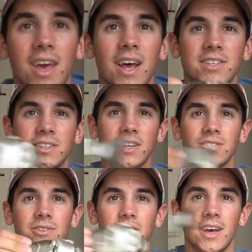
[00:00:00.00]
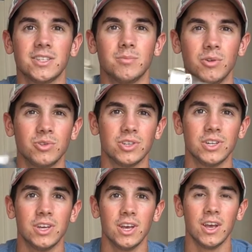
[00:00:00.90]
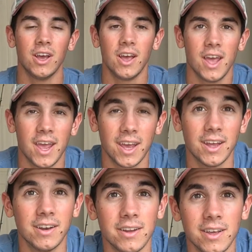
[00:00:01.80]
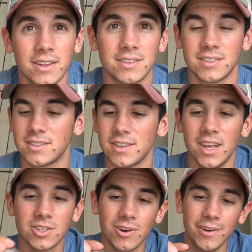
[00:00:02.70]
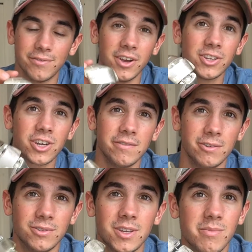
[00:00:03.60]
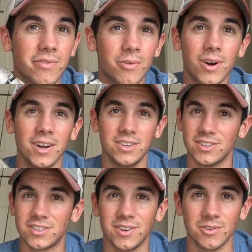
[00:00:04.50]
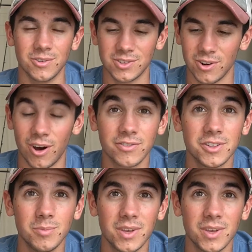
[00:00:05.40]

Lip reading: It has a nice little S motion, and it's caught fish. I've used it before. I just don't use it often